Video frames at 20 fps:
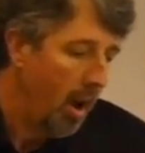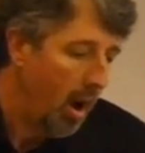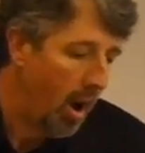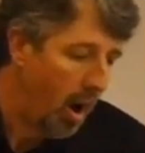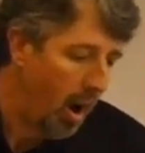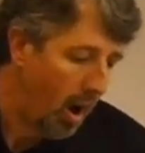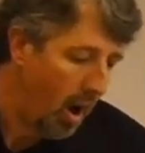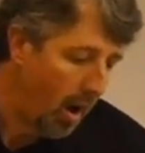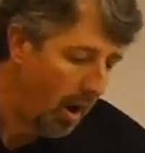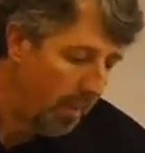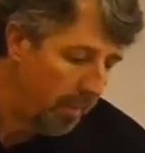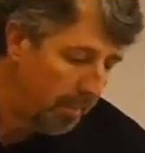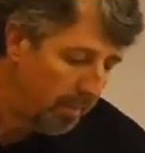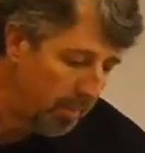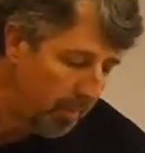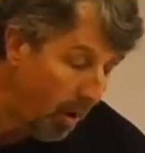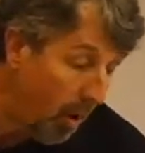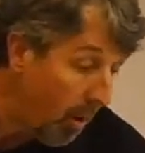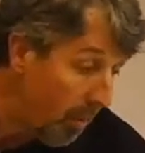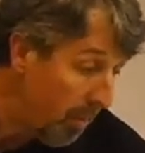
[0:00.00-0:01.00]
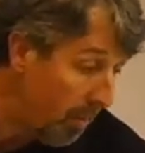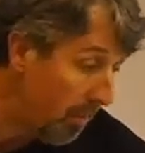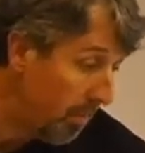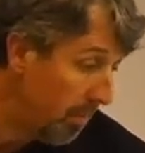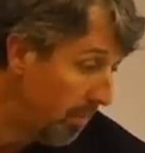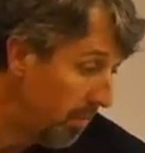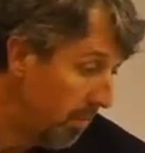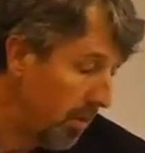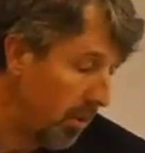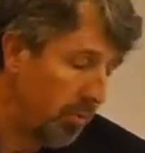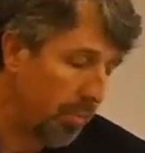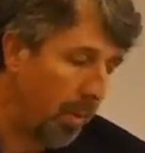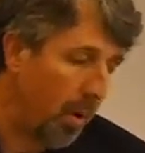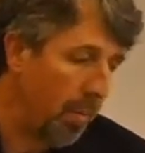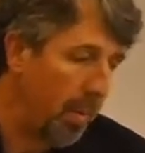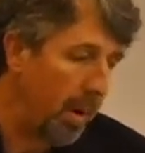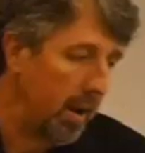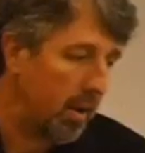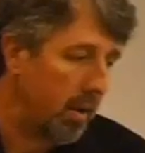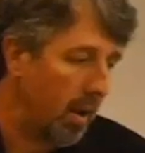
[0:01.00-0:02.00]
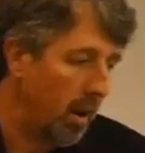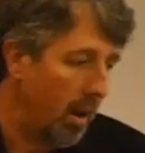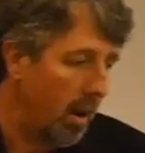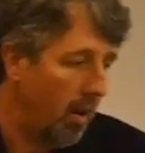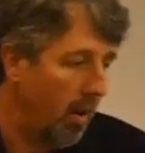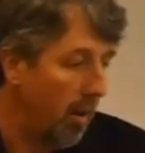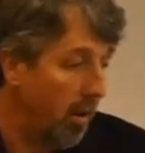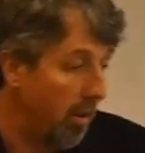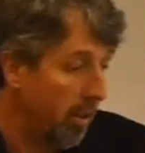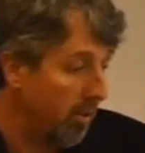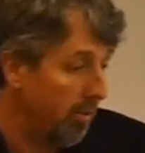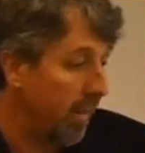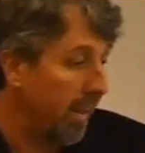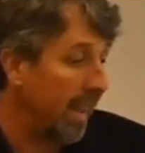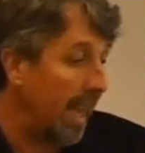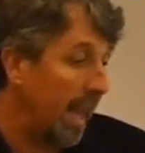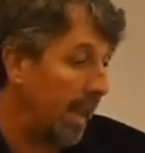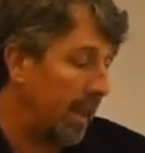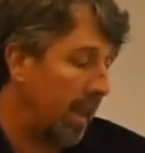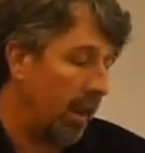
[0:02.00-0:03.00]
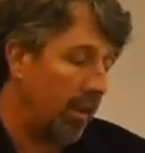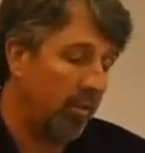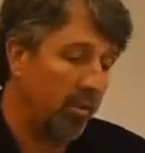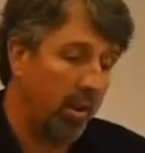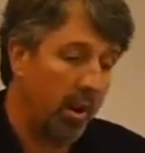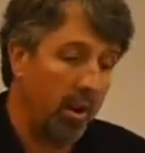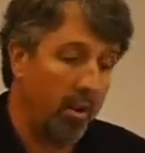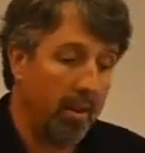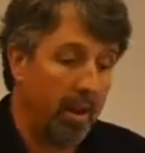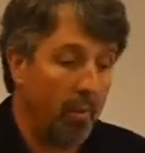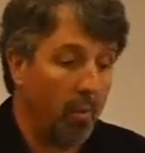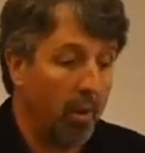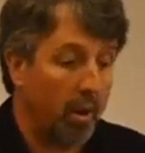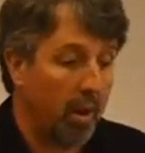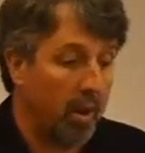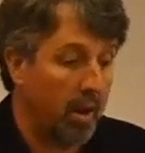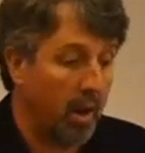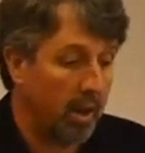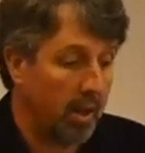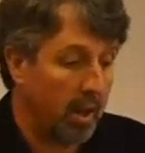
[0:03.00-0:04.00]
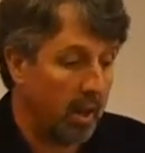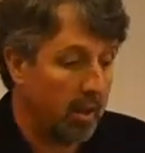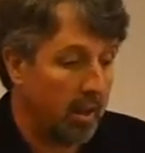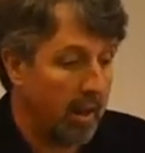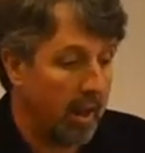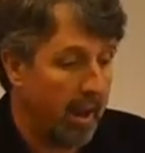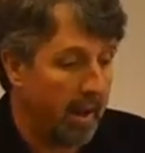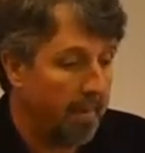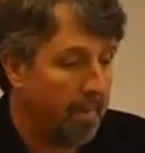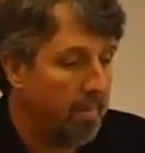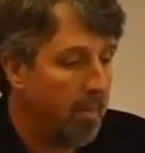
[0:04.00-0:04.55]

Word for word: Um, this probate uh, or this look at case here that we're conducting today.